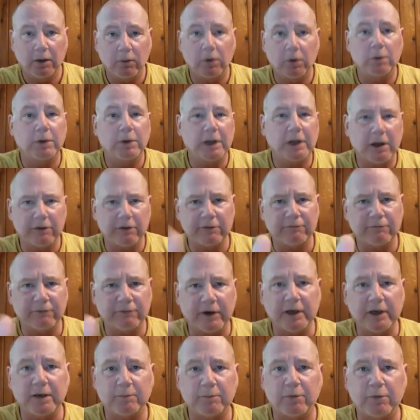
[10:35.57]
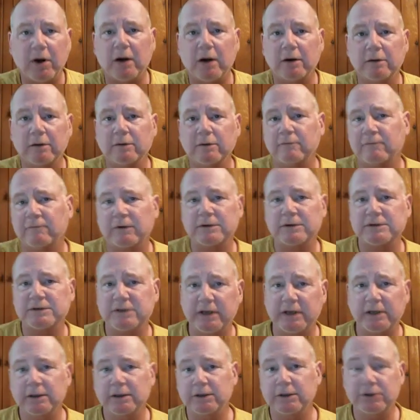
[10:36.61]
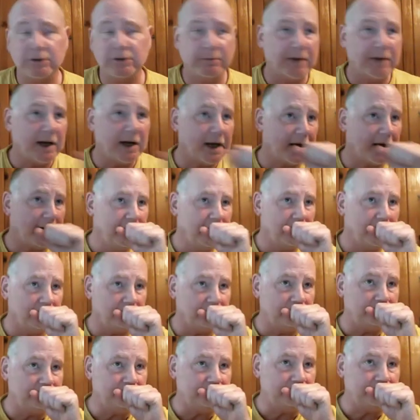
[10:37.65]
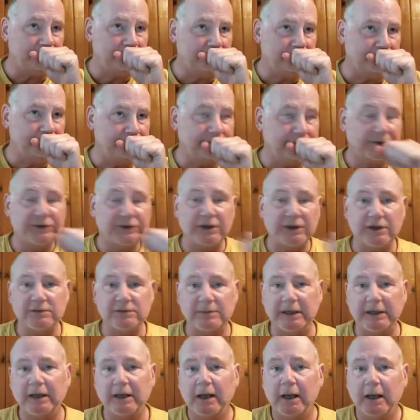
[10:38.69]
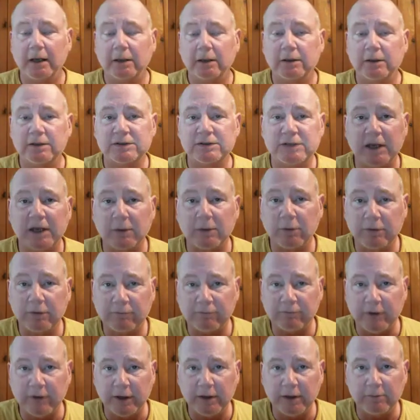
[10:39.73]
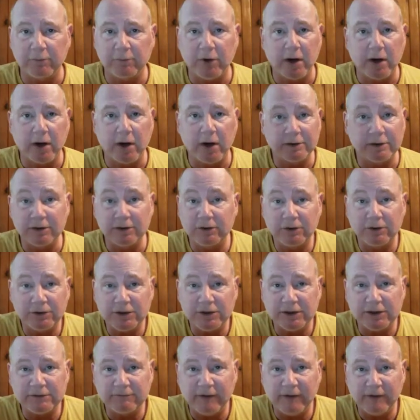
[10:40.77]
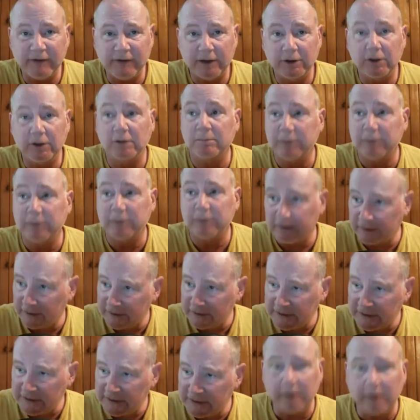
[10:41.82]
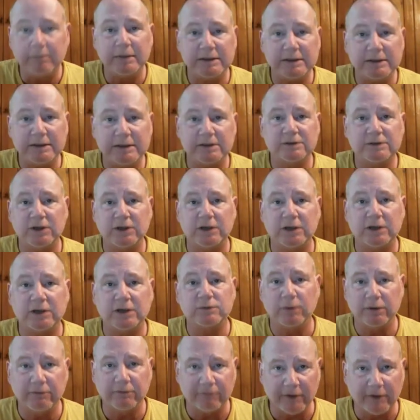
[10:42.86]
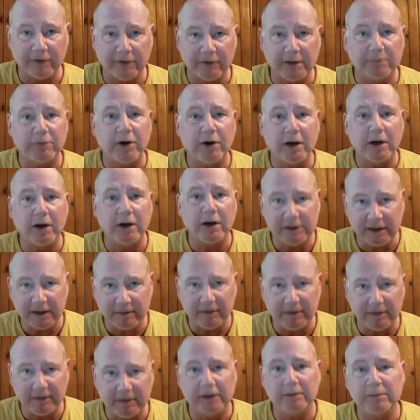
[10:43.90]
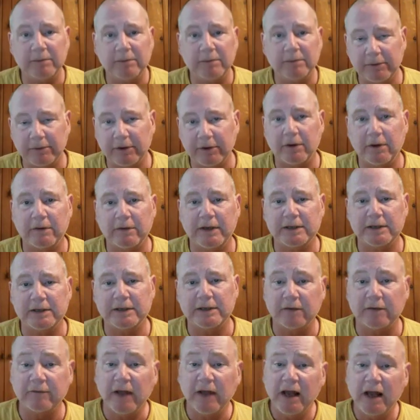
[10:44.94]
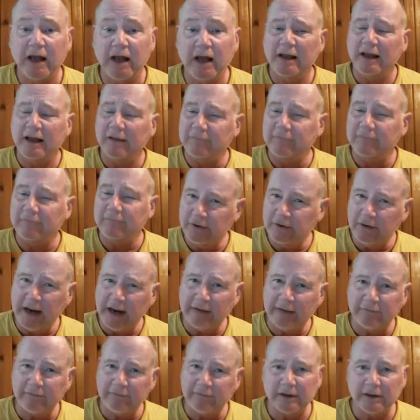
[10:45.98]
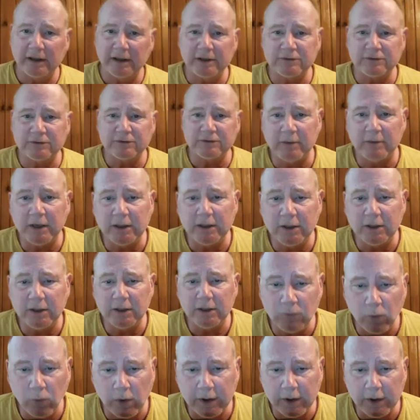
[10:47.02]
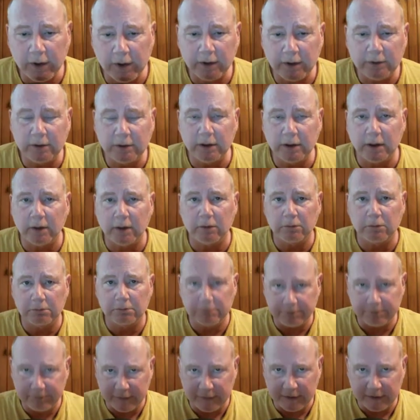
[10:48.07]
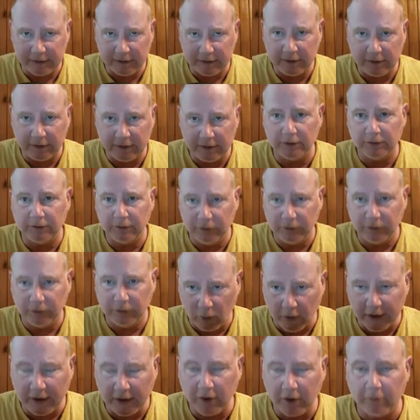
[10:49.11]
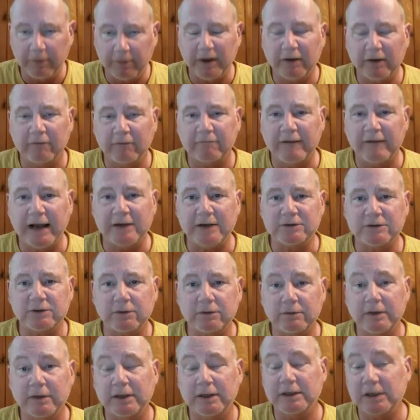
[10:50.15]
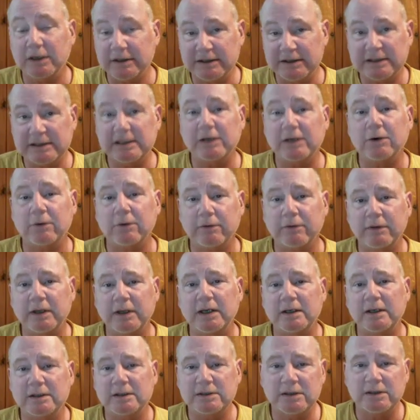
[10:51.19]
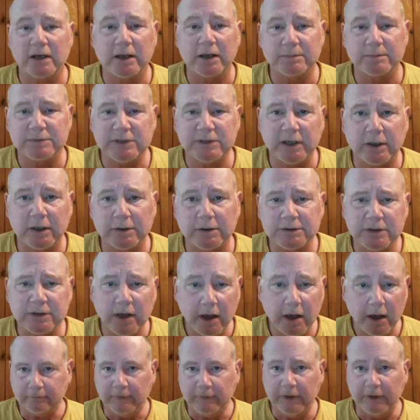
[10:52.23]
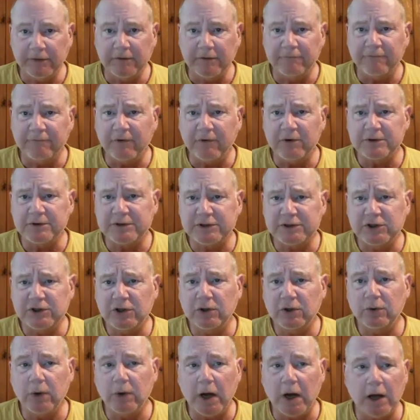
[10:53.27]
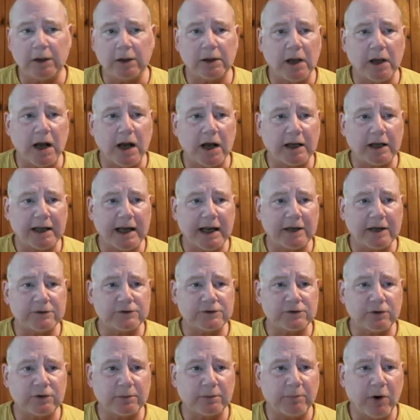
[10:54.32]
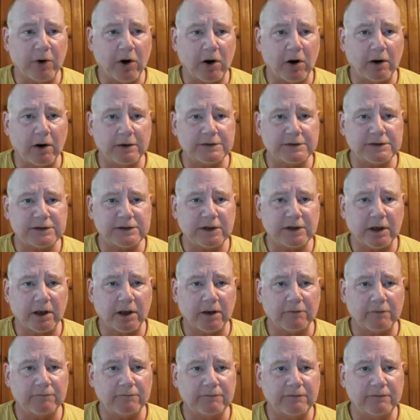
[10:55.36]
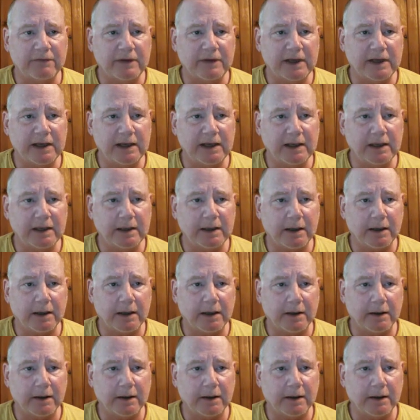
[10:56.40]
what we call the front-end product, the first thing that you buy. Excuse me. You stay with the front-end product and you're just fine. You can build an entire business just with the front-end product, emailing people and all that stuff. If you do have a little extra money and you want to, you want to go bigger, faster, then consider these upsells. The first two unlock extra parts of the